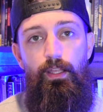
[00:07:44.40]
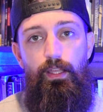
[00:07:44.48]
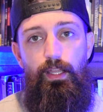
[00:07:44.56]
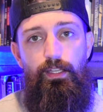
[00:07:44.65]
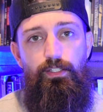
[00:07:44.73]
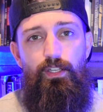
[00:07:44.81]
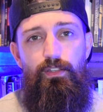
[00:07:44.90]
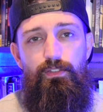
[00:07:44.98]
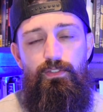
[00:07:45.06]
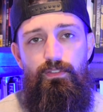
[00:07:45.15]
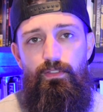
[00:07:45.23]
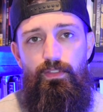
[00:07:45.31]
And it
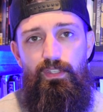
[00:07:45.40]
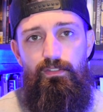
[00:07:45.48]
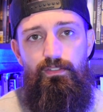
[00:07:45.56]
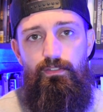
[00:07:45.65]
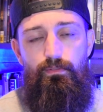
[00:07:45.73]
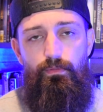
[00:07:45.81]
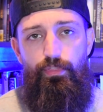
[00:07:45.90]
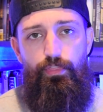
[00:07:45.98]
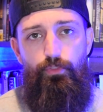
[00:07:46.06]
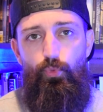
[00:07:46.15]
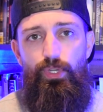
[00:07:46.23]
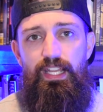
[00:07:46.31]
does these
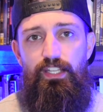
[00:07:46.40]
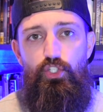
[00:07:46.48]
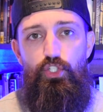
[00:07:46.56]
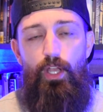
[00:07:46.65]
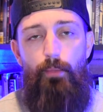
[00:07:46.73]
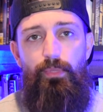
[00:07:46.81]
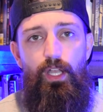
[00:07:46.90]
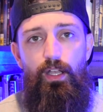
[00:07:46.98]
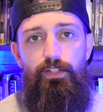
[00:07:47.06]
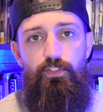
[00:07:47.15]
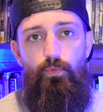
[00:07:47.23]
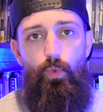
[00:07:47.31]
3 jump
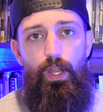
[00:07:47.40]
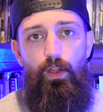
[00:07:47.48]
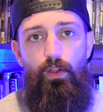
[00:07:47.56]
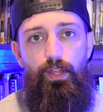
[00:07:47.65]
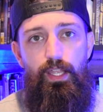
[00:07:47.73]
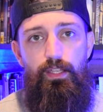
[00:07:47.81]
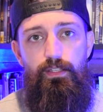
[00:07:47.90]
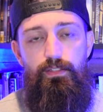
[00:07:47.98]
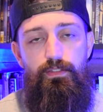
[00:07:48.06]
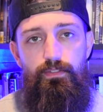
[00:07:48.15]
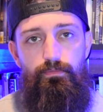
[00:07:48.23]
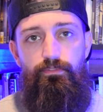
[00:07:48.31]
cuts where his